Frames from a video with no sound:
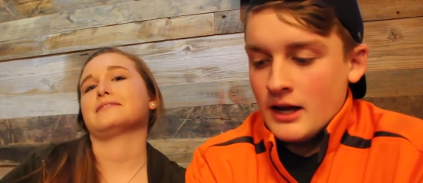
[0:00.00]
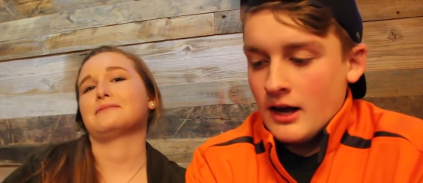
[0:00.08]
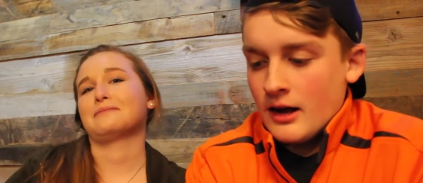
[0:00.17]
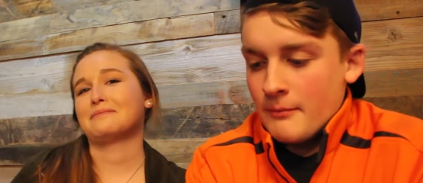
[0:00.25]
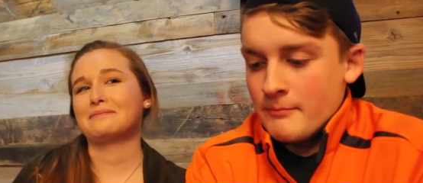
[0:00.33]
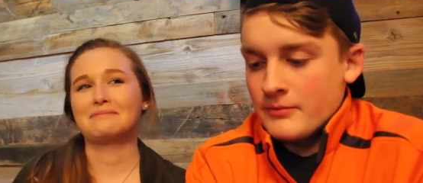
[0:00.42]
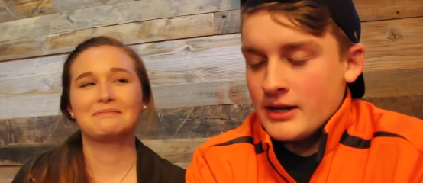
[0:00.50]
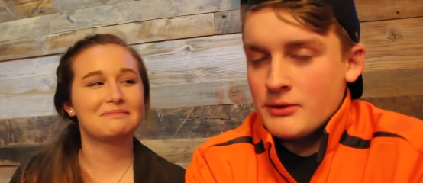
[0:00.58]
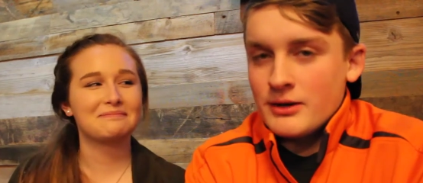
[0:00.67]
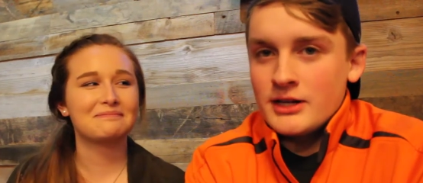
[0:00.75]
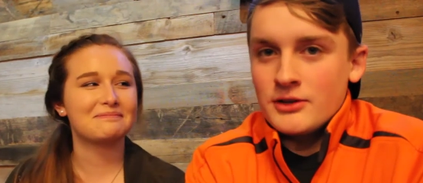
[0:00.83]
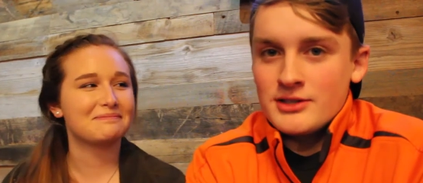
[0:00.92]
Speaker 1: Um,
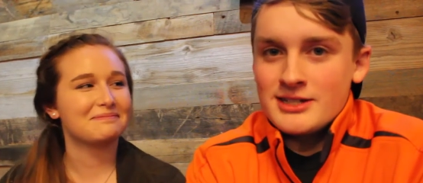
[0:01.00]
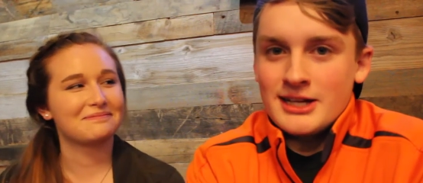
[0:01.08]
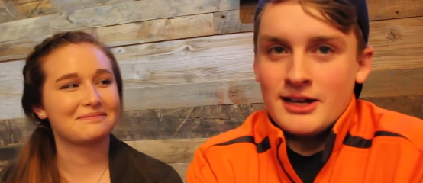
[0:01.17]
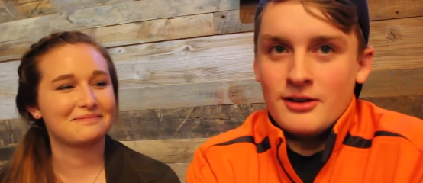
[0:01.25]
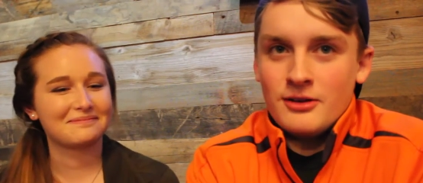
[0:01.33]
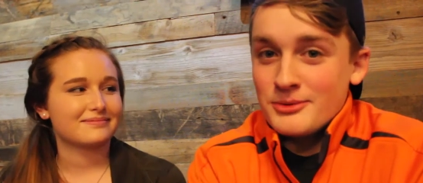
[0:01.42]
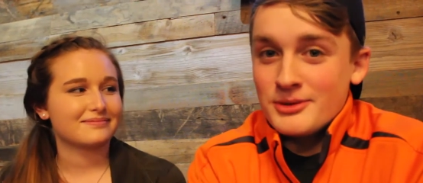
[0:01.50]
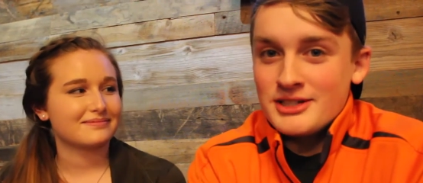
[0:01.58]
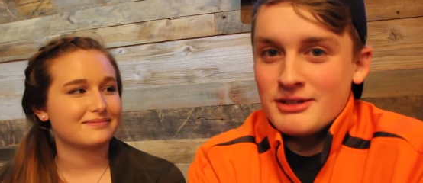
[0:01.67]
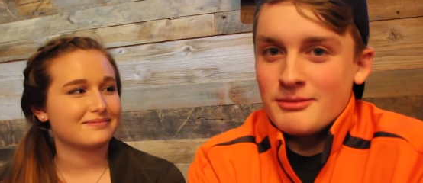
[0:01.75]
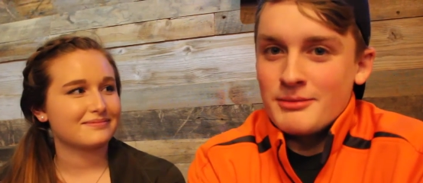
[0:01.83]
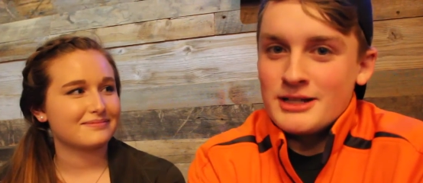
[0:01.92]
anyway, you know the scale, so we'll
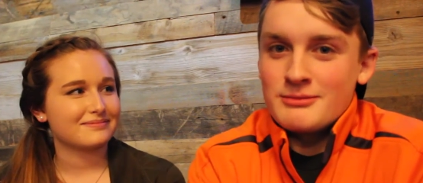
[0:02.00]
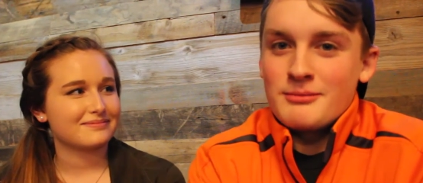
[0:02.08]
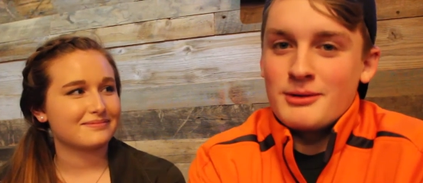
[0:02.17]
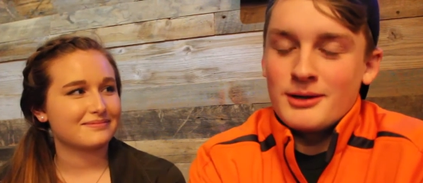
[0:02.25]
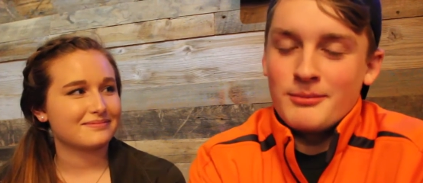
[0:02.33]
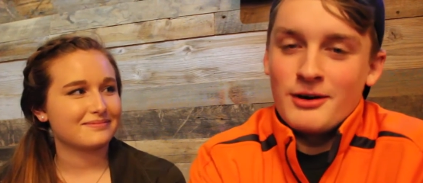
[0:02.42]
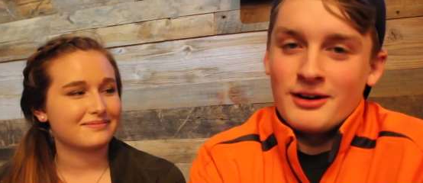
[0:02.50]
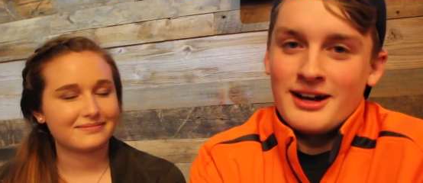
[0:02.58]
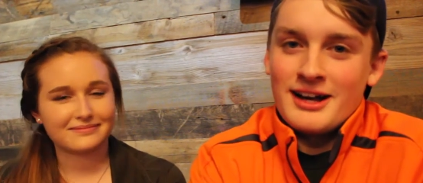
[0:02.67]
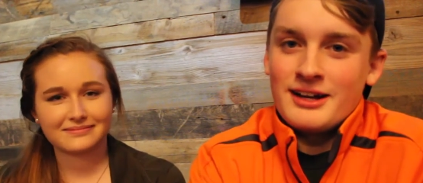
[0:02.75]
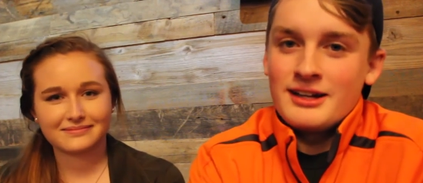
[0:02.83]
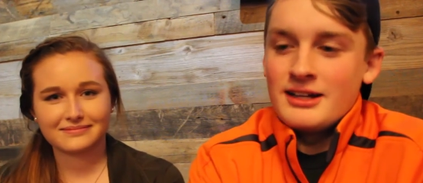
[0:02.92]
see what Basement Burger Bar
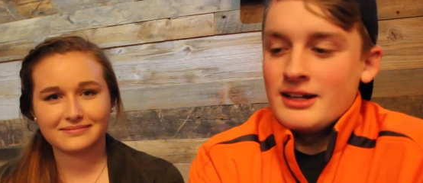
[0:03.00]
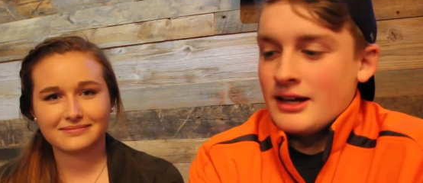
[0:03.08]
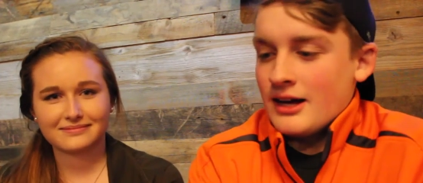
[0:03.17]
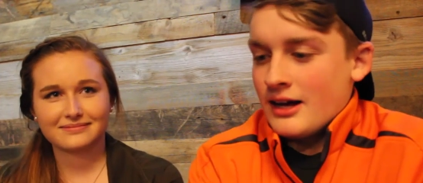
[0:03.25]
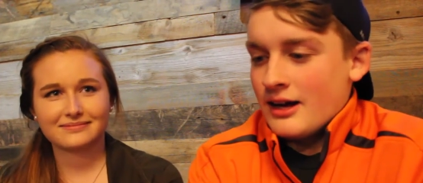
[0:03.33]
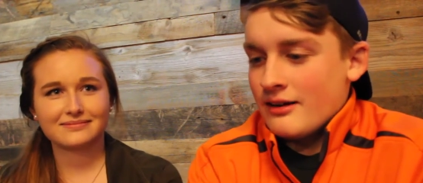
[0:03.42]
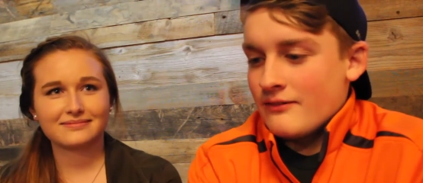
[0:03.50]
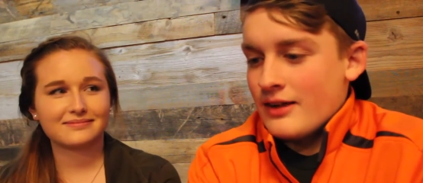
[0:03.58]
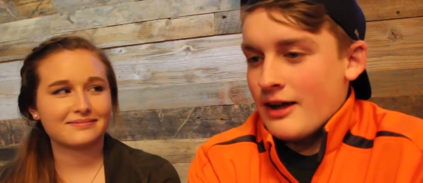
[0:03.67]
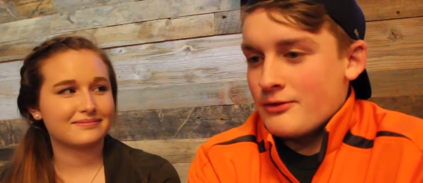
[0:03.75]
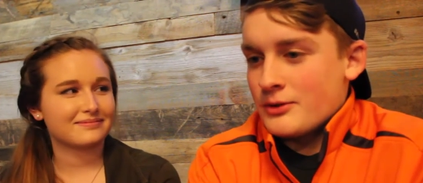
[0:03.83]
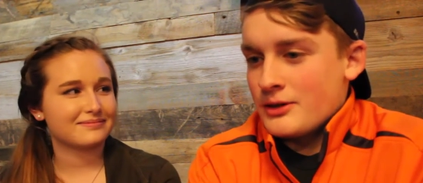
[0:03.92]
got uh,
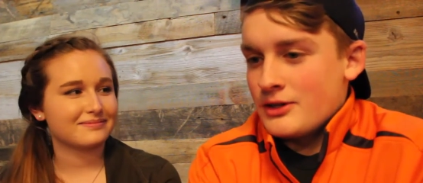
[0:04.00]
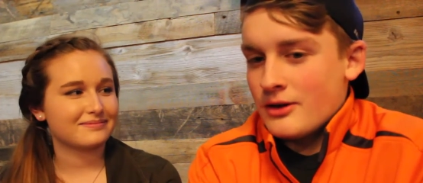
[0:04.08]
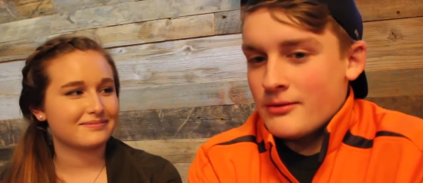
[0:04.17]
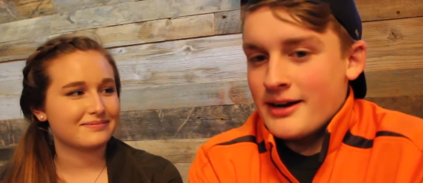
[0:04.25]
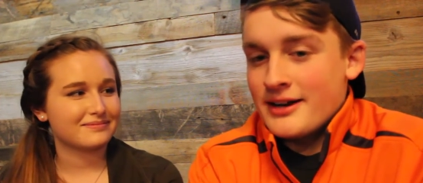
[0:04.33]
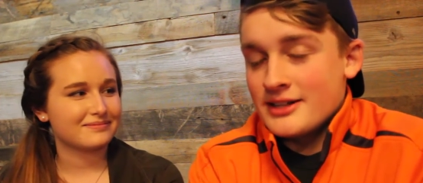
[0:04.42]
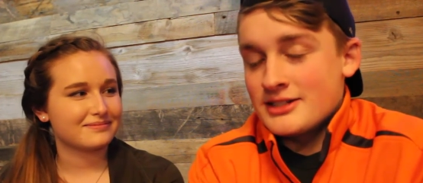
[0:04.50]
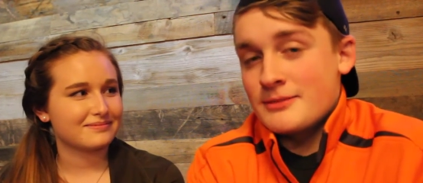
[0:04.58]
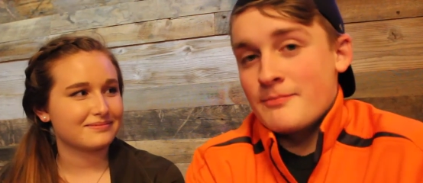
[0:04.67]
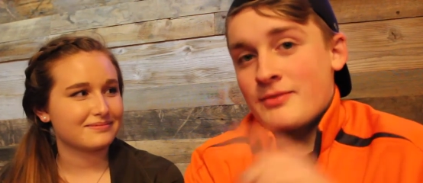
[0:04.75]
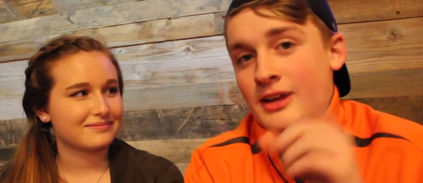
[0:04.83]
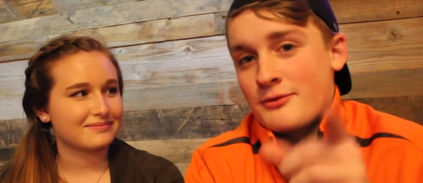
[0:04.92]
after we do our ratings.
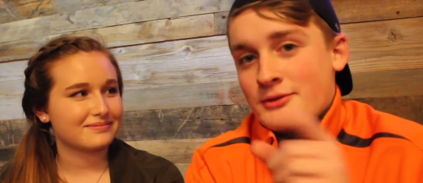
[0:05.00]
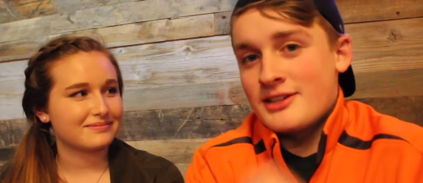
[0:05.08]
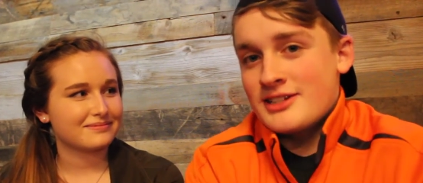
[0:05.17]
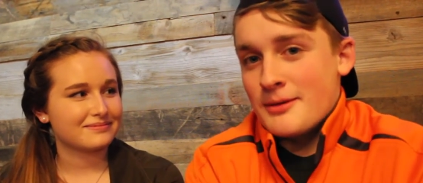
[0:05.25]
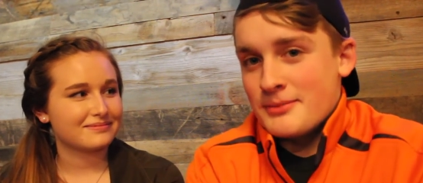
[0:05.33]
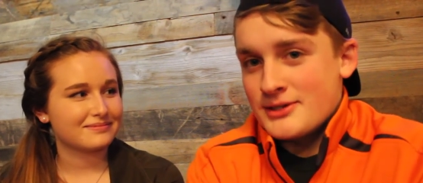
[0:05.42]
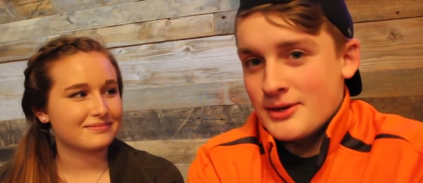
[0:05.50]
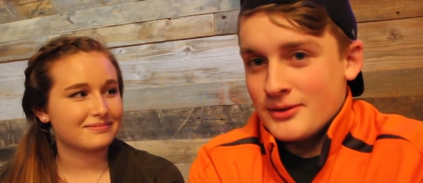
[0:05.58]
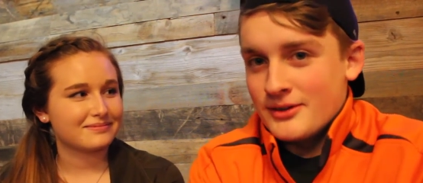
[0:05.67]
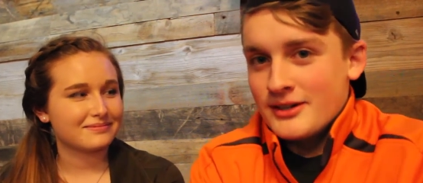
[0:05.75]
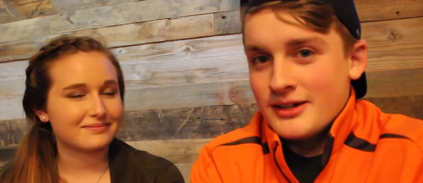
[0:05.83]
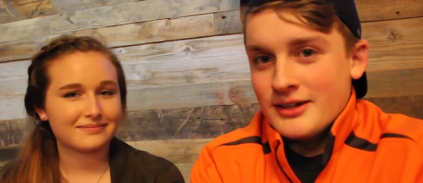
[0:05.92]
And for this
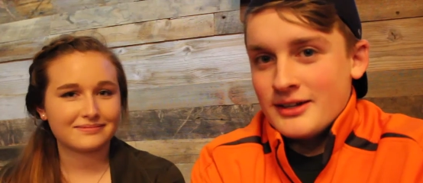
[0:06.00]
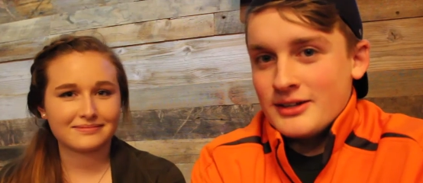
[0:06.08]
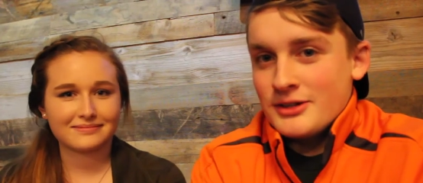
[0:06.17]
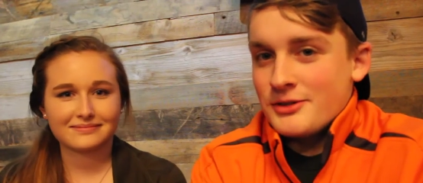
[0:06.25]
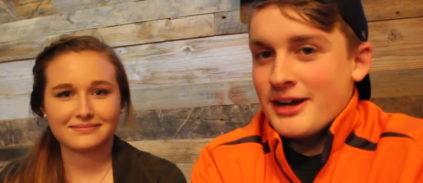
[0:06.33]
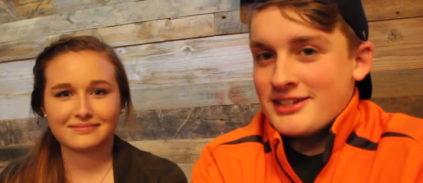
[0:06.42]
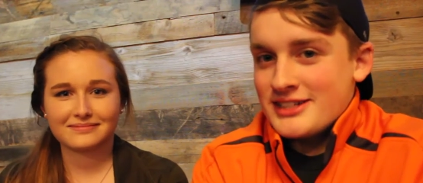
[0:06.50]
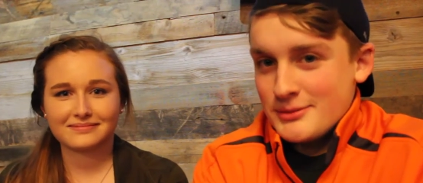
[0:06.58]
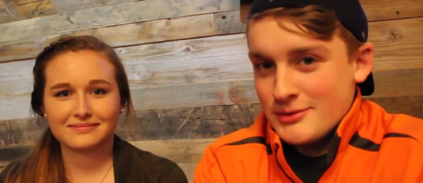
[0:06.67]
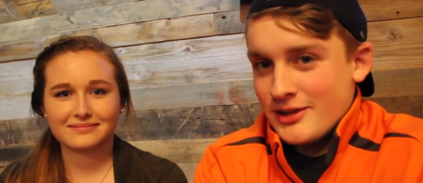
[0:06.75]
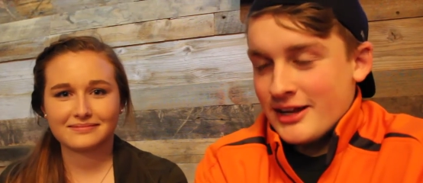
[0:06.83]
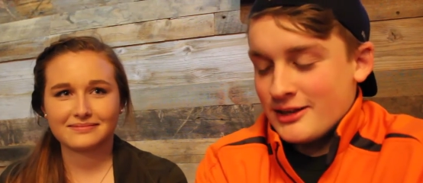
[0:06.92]
episode, you guys
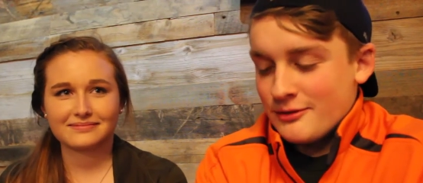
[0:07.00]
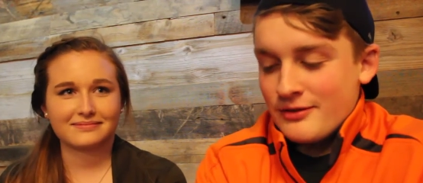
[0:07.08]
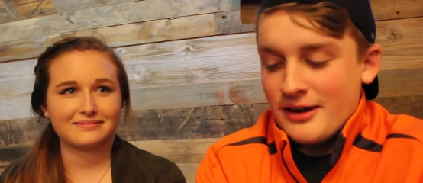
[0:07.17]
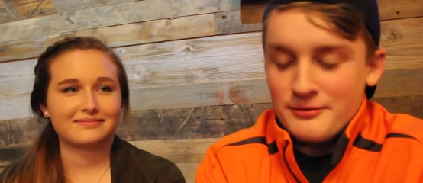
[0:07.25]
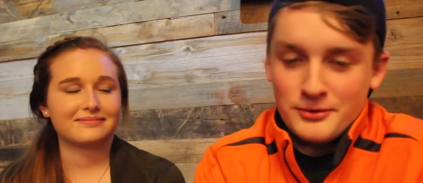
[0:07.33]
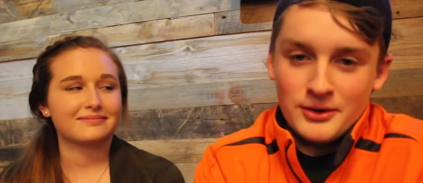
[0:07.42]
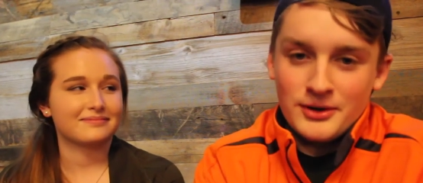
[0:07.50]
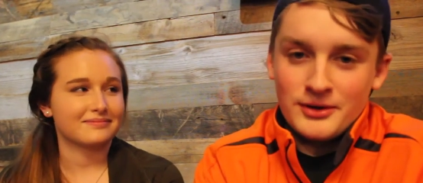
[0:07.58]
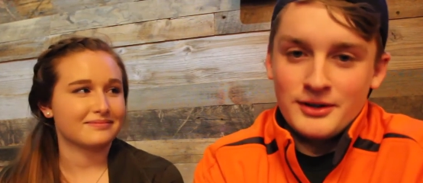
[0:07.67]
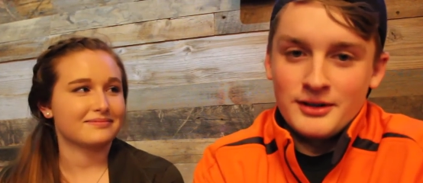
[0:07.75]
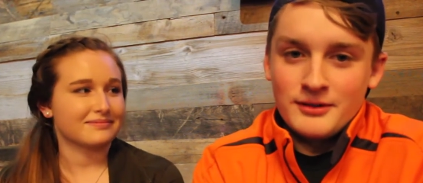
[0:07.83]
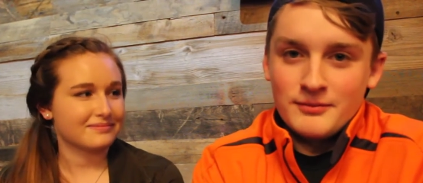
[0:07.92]
seem to like the five-word